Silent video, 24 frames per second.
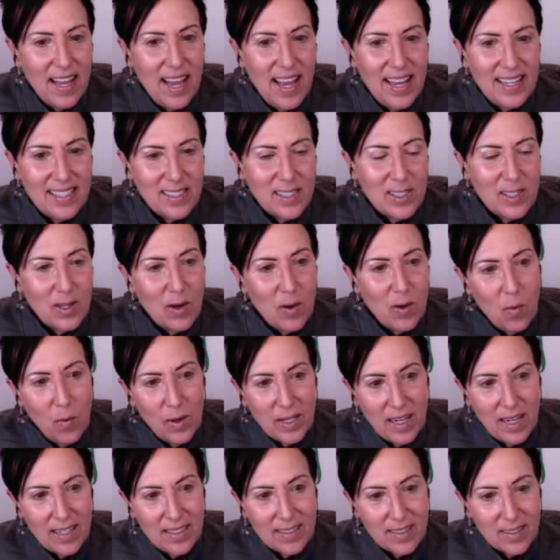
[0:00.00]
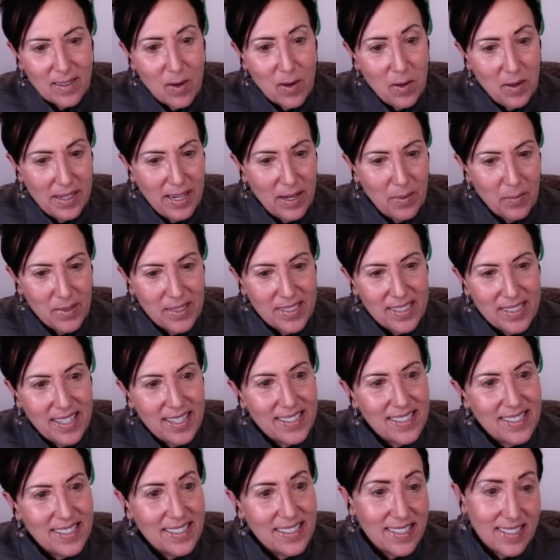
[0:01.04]
And so what Dr. Goldhammer
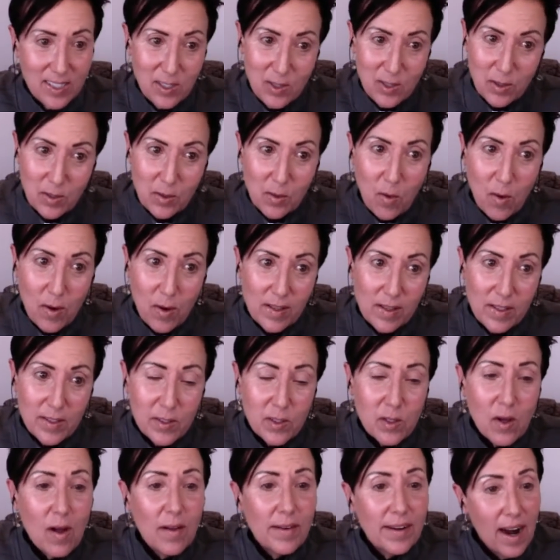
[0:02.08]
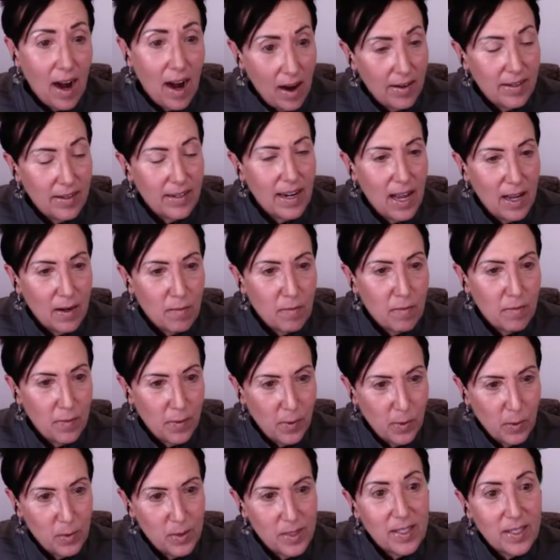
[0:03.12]
says is that sugar, oil, and salt are not
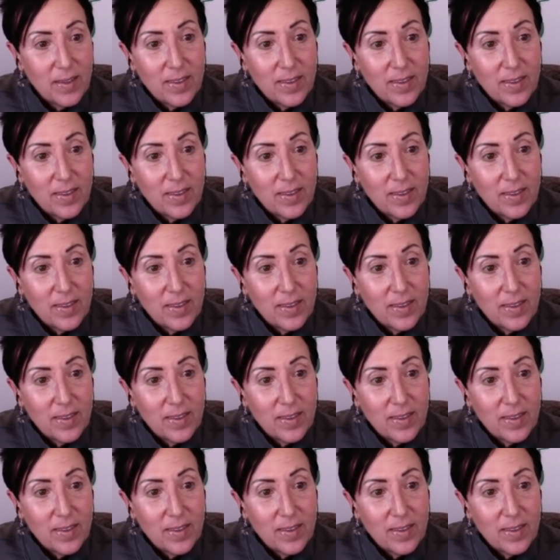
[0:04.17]
foods.